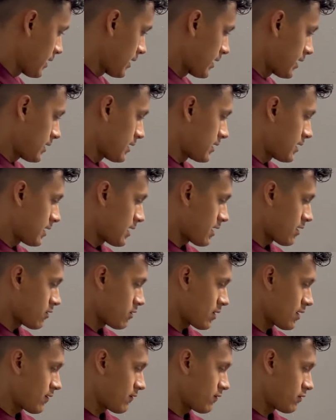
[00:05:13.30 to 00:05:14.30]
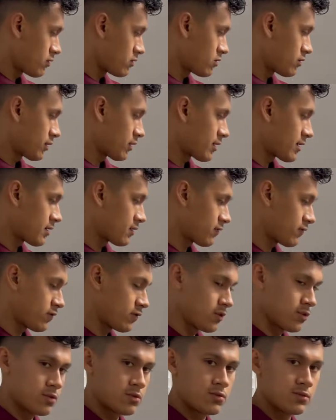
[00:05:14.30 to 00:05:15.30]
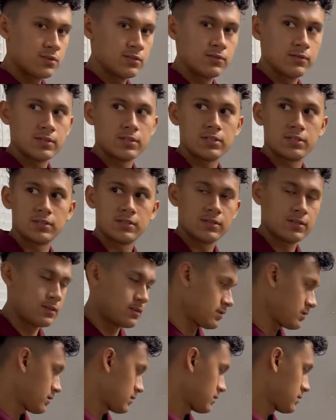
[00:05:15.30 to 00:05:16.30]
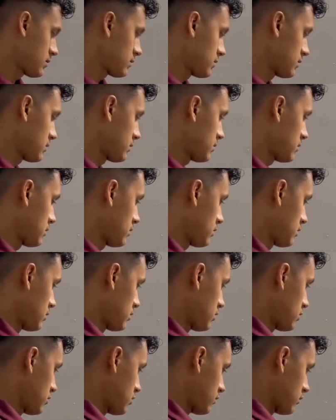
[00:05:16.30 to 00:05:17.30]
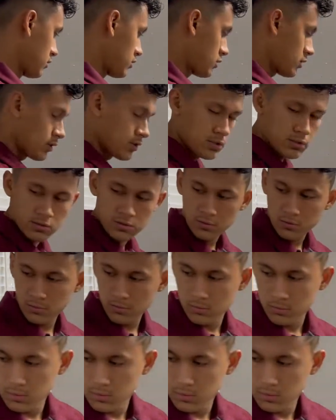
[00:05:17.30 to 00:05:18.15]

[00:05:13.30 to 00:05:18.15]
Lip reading: And then now you have your 3 grounds for your 3 switches. So what you're gonna do